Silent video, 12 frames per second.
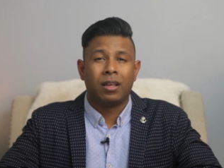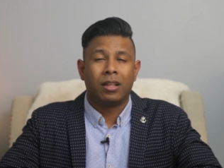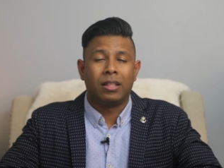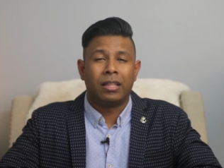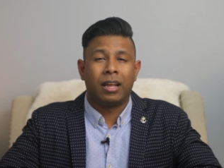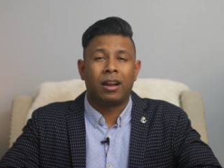
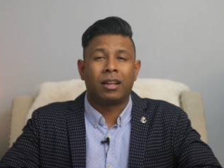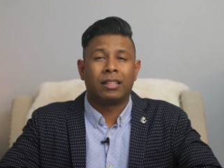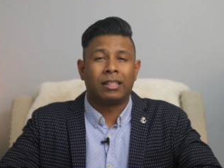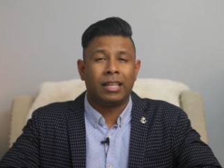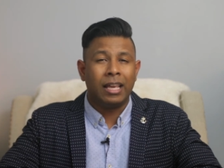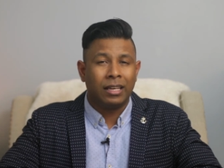there are
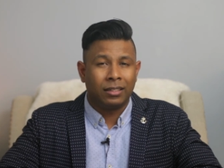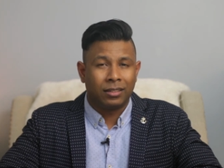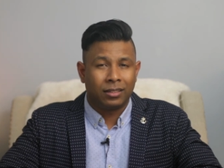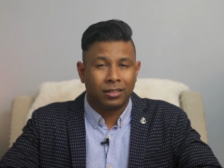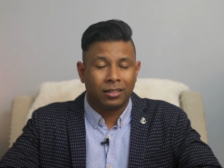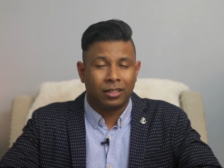
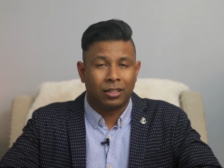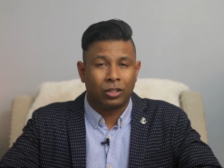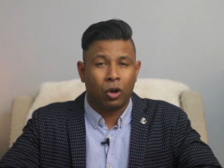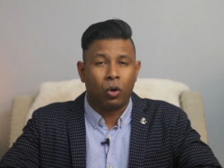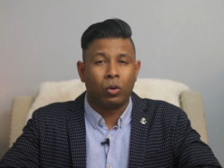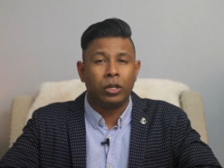things that
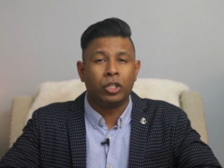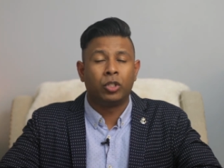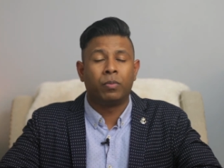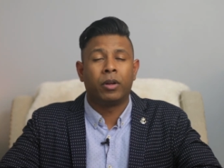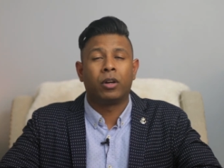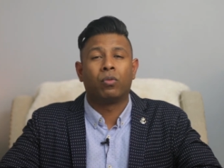the Holy
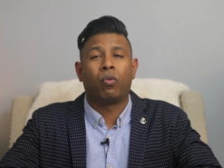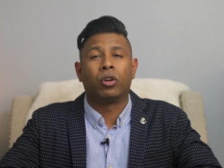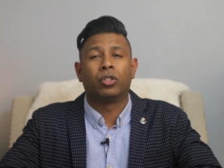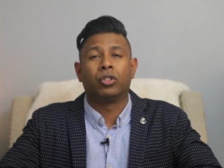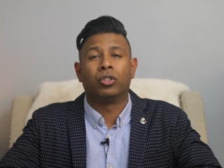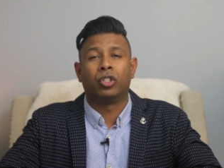Spirit
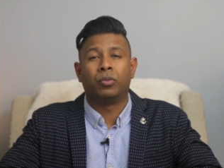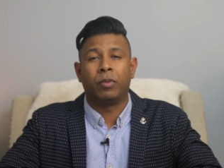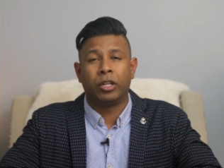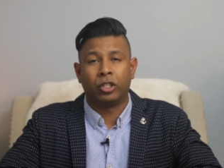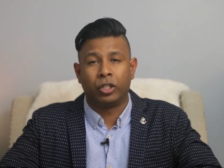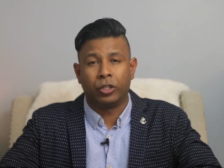wants to
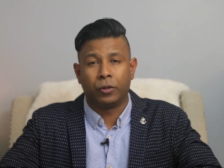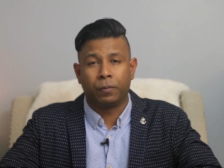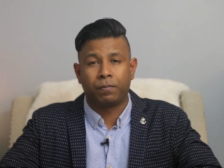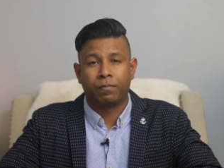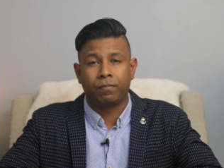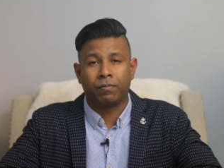speak to you
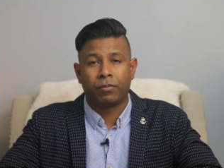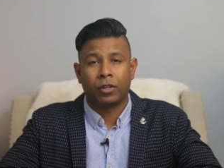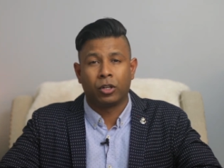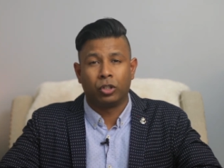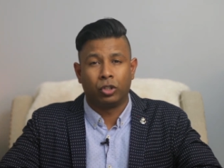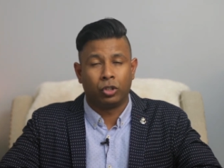
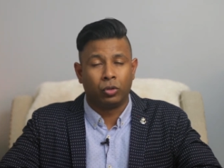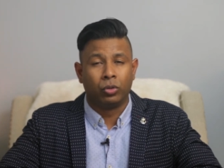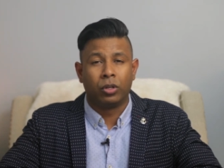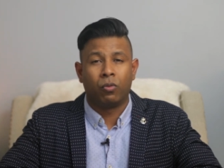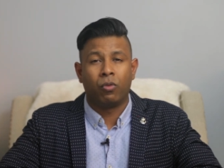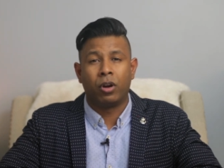through
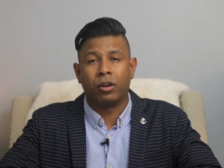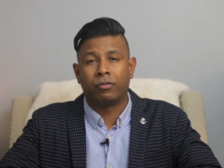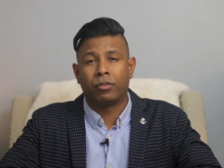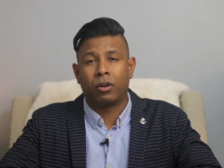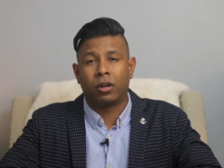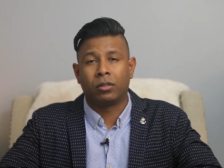the Word of
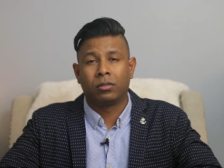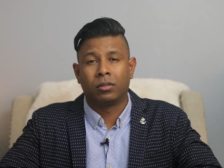God,